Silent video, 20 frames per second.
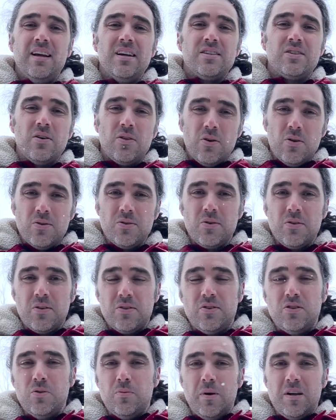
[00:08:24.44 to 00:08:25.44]
So those are
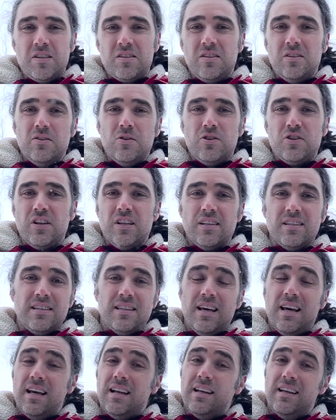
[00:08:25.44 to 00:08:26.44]
the two big
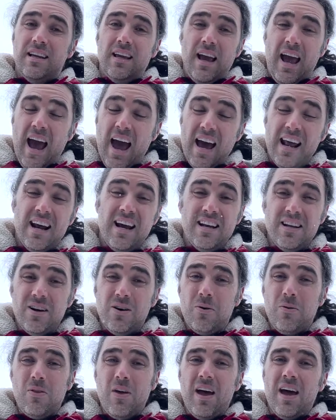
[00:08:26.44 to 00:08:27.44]
solutions that, had I
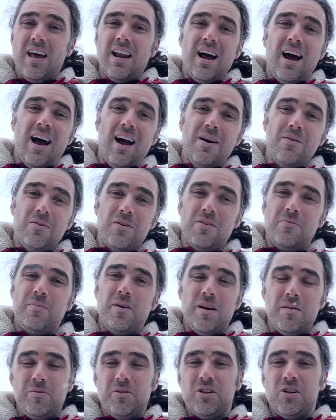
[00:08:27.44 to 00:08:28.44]
known that, I would have
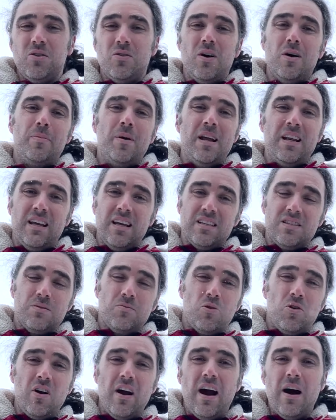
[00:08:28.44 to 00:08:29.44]
been able to go up and get
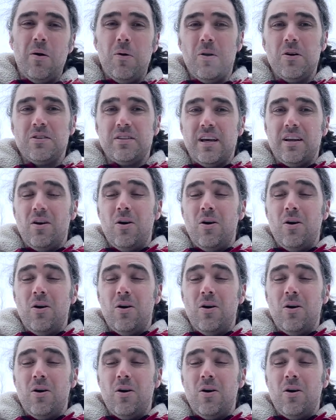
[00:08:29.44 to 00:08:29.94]
some more hours.